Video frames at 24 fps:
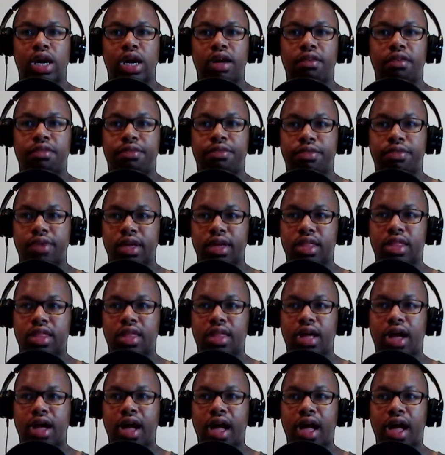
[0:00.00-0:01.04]
fixed
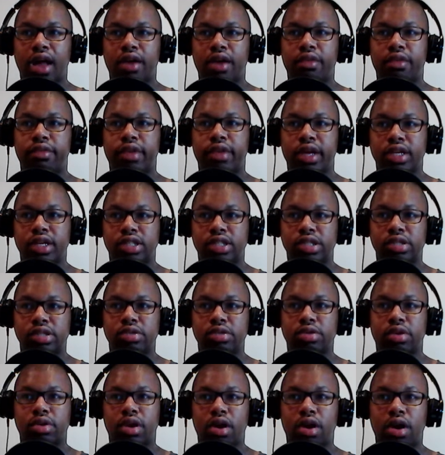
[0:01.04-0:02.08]
a lot of issues
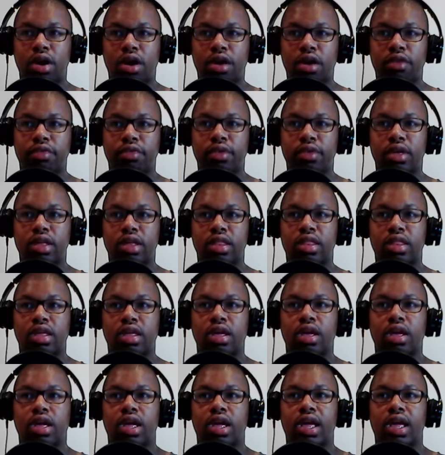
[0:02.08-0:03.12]
on their offense.
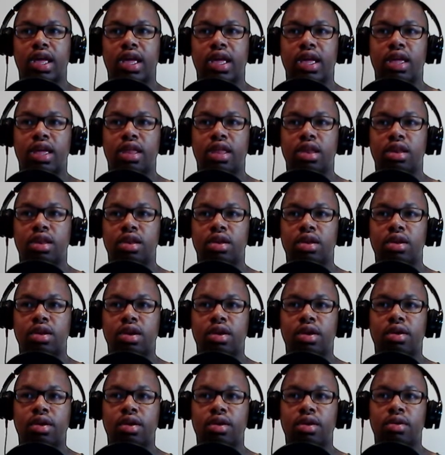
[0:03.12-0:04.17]
And, they're
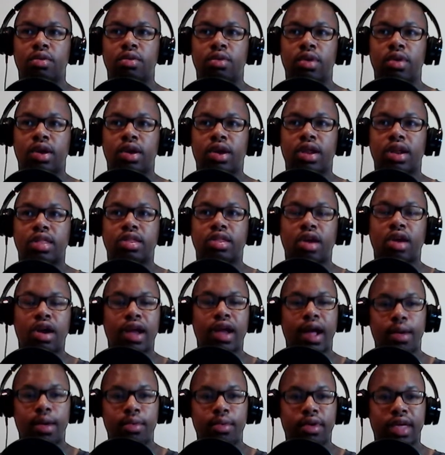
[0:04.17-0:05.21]
going to start
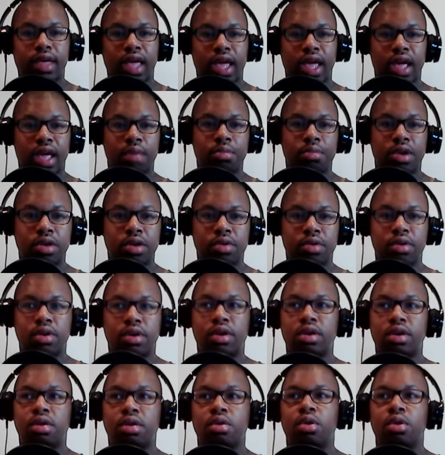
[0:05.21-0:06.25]
out with Cam
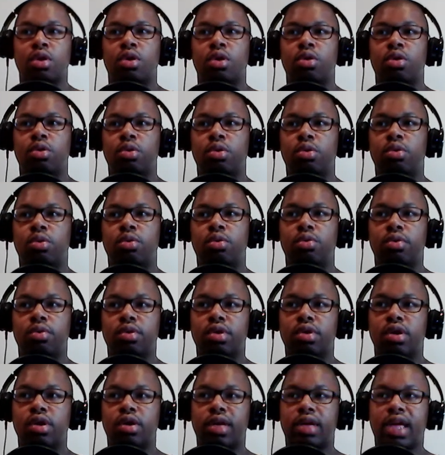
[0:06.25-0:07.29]
Newton,
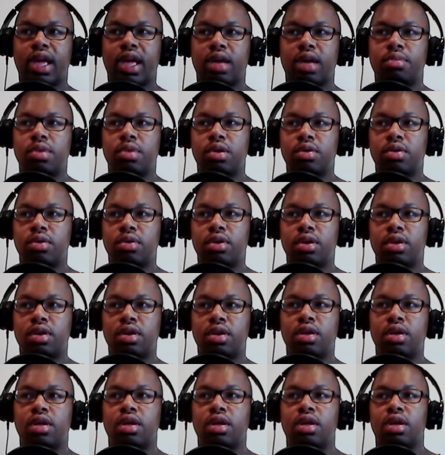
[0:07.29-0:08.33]
who, Cam Newton
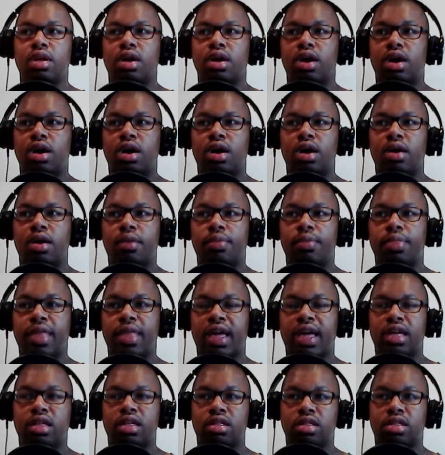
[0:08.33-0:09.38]

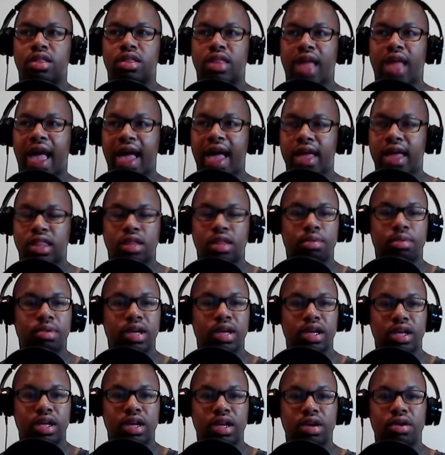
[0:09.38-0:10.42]
has had some
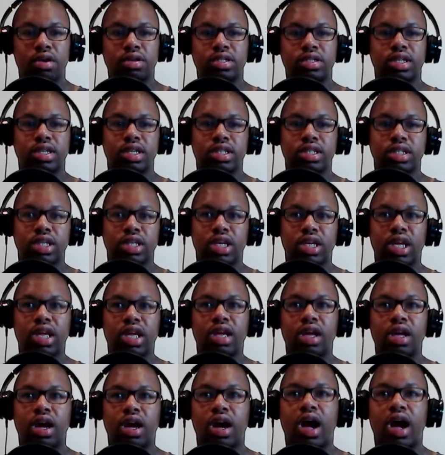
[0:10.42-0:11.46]
good years in this
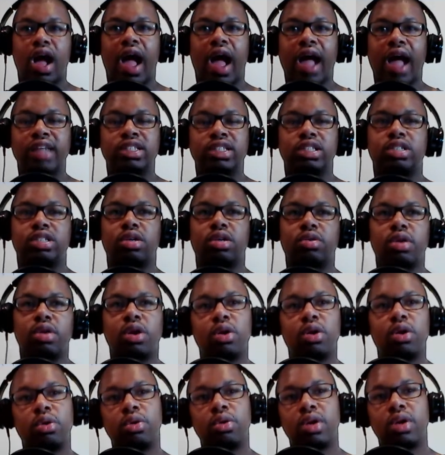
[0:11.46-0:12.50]
league. I just don't
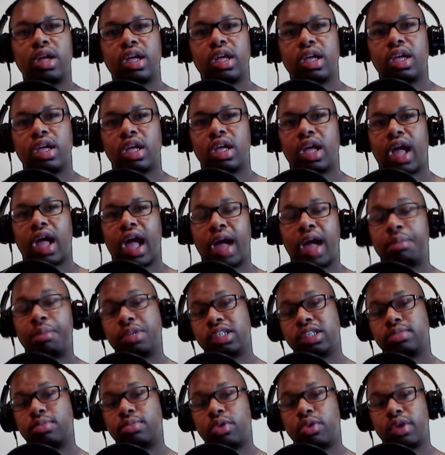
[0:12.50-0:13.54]
know how
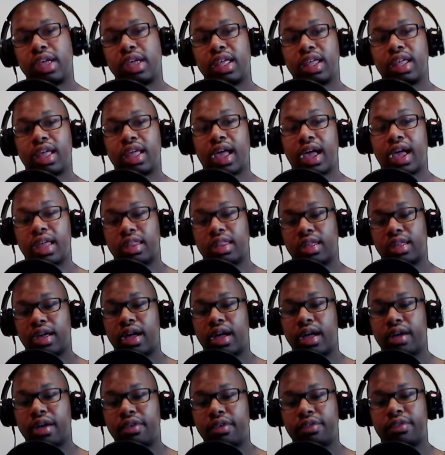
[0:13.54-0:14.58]
much more he has
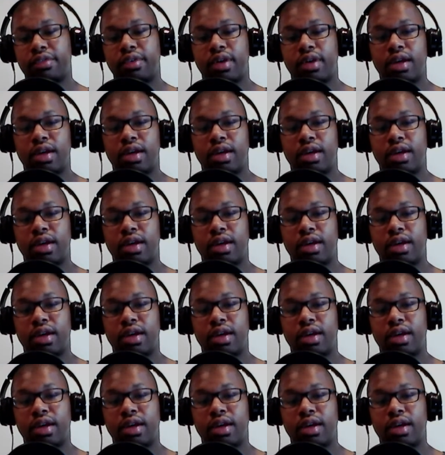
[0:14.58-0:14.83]
left.